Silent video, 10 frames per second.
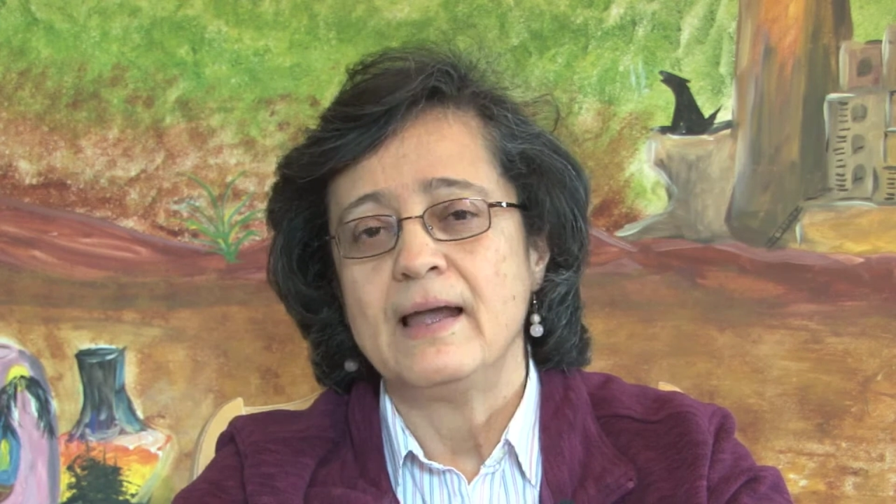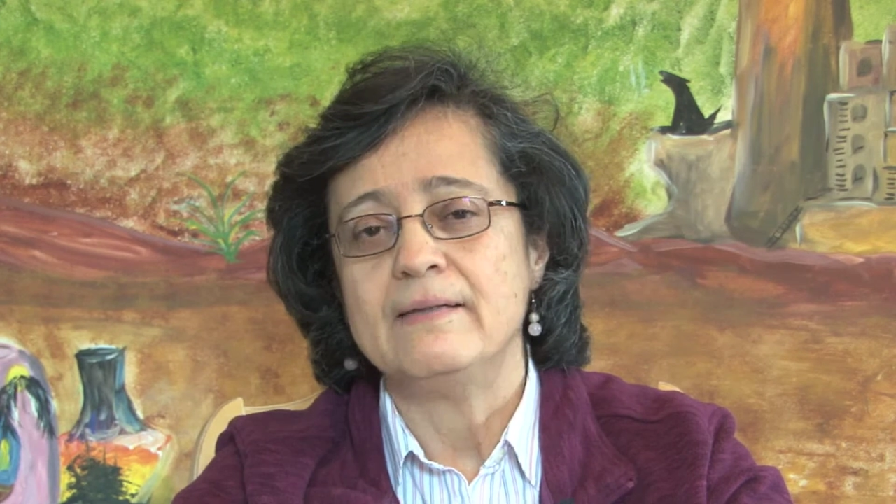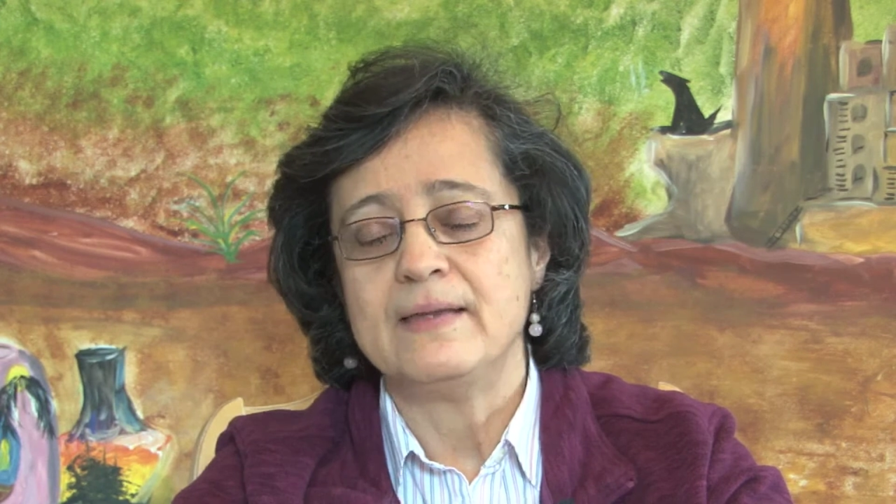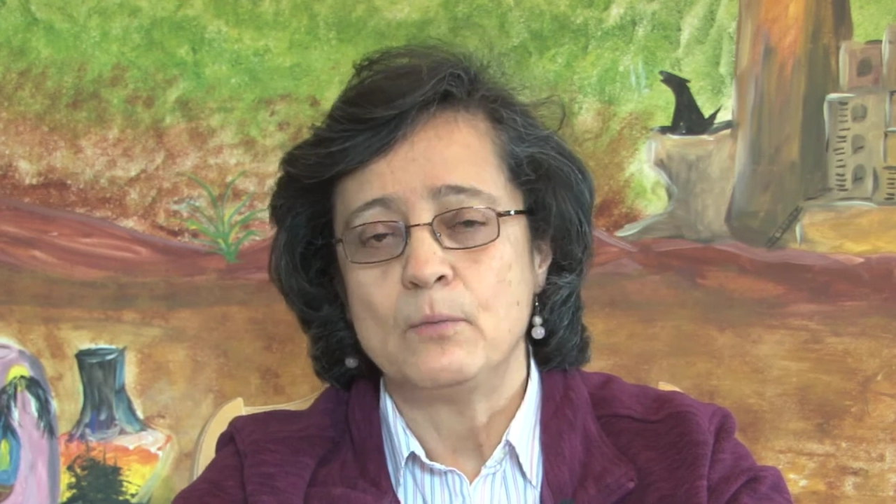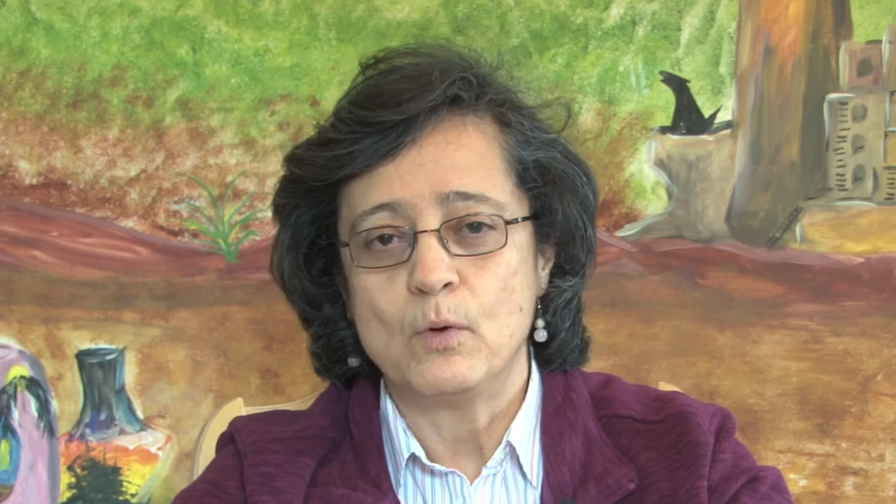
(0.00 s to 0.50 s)

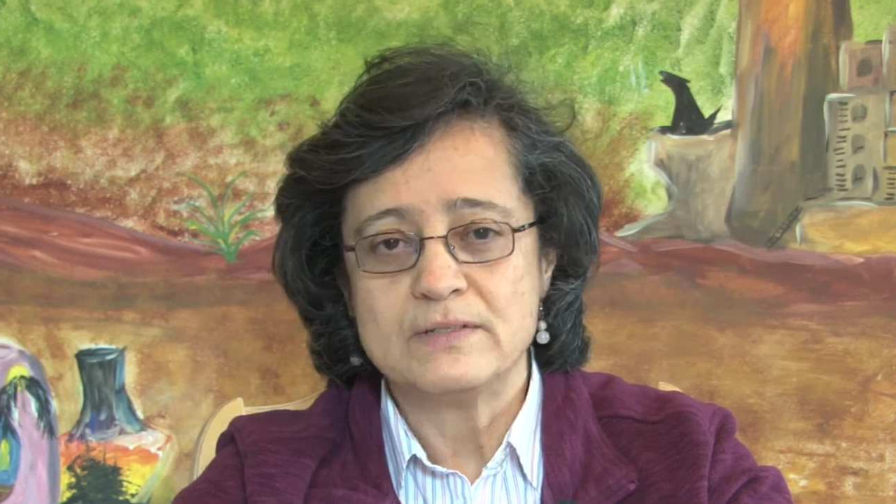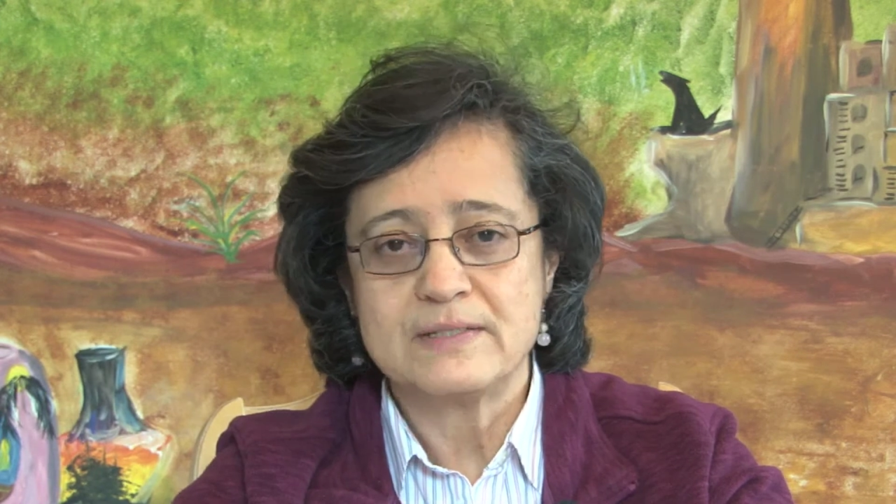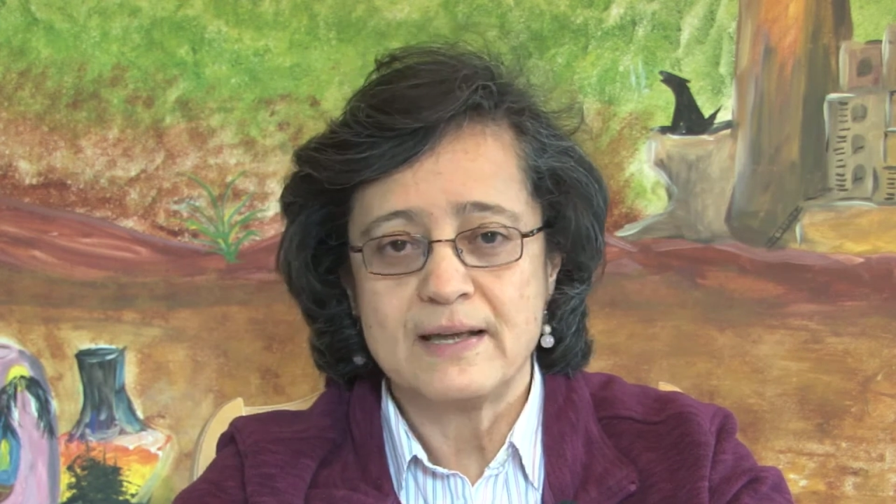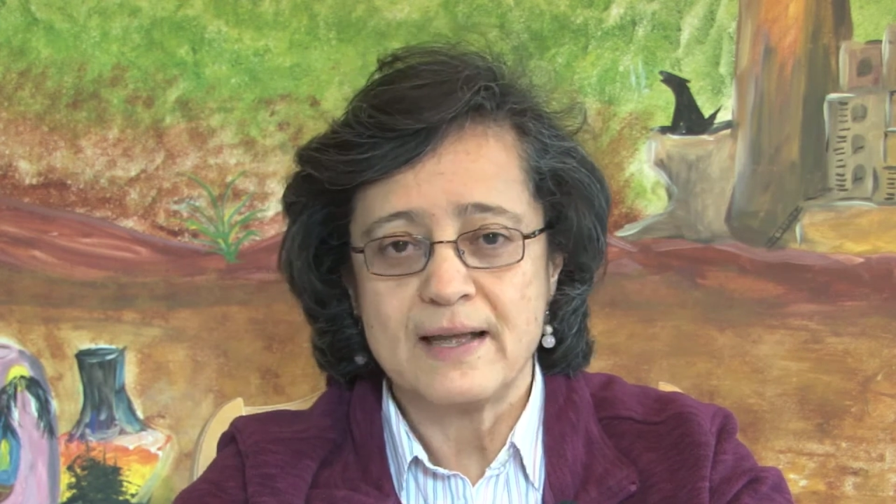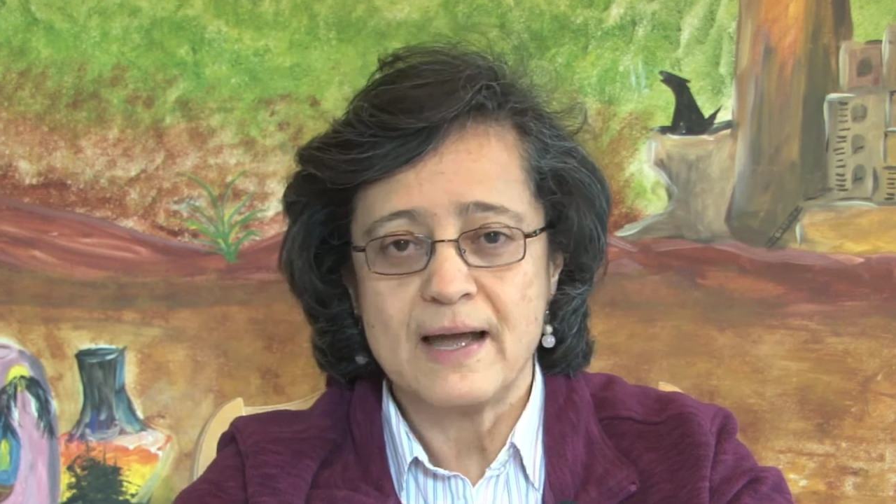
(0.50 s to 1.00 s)
and then once
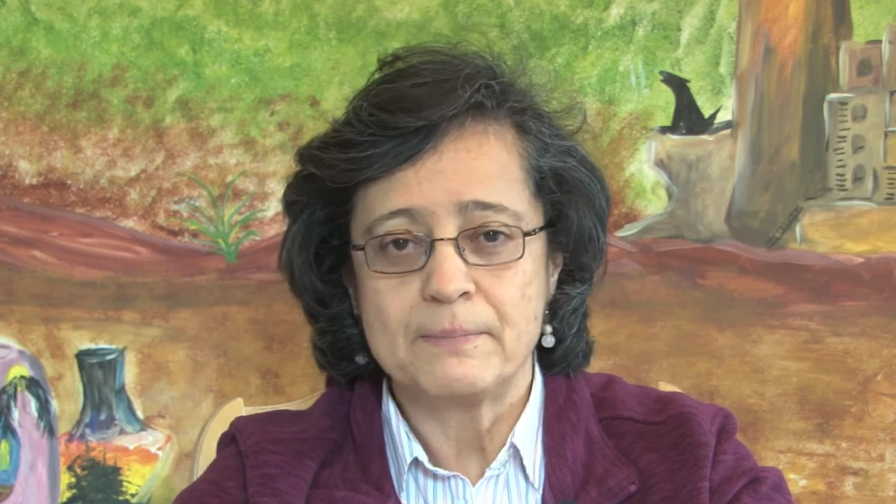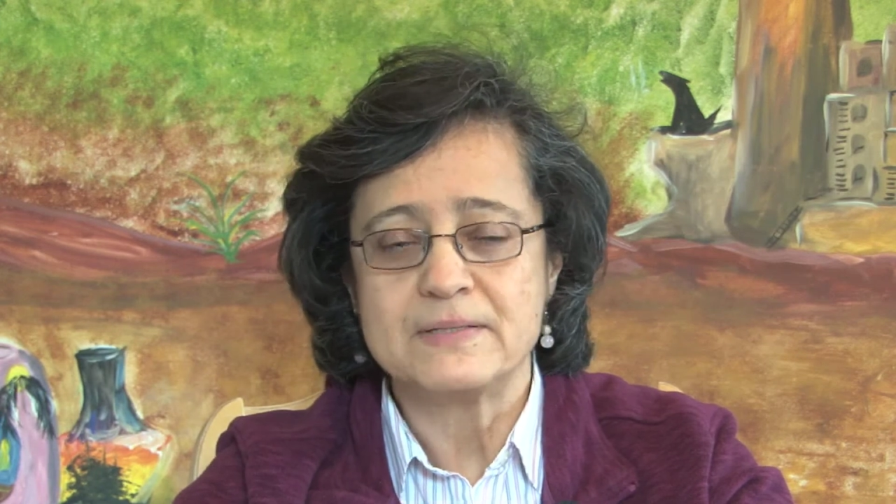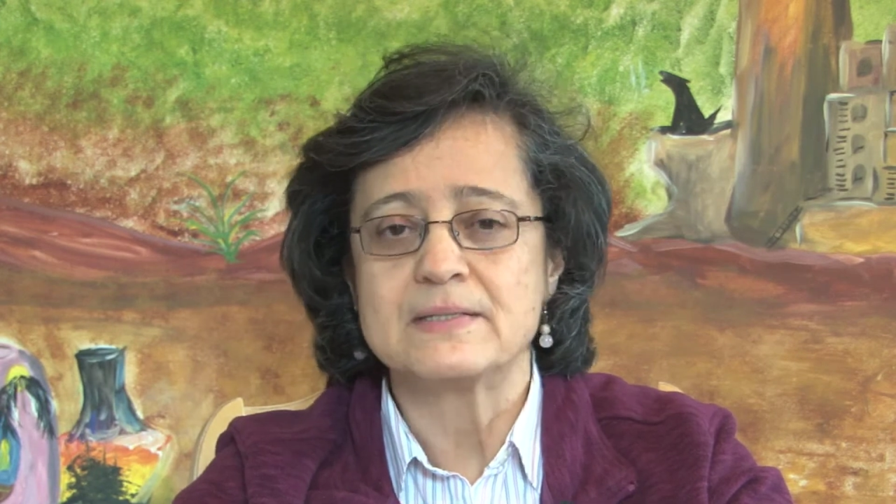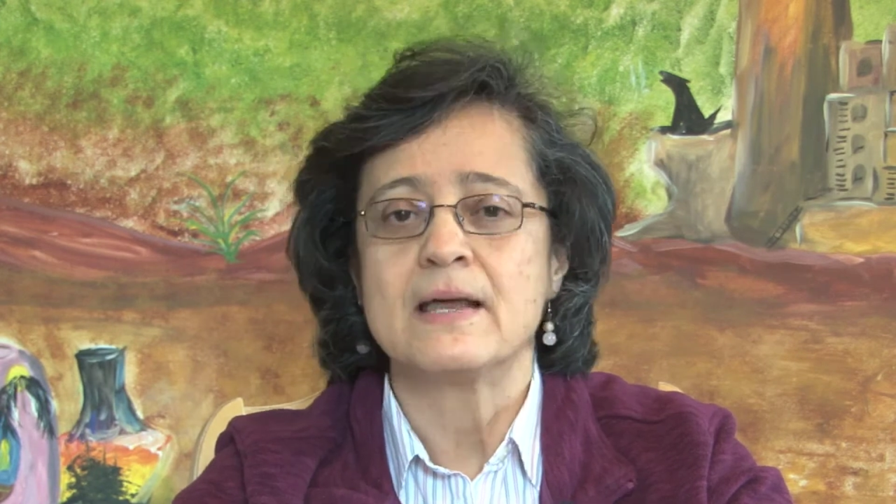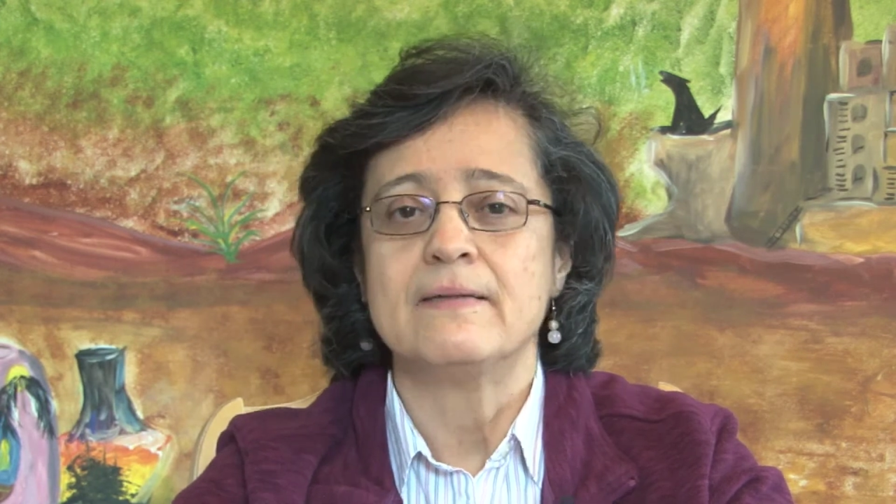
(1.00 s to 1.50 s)
that
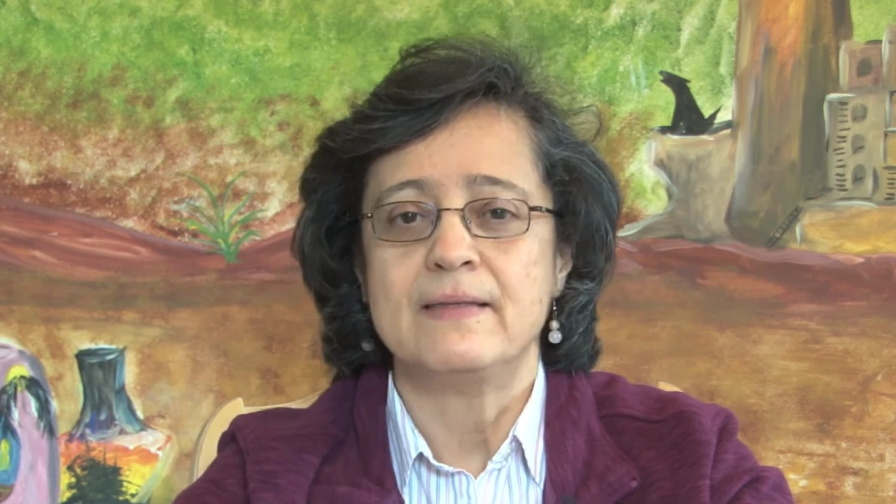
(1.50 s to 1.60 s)
happens,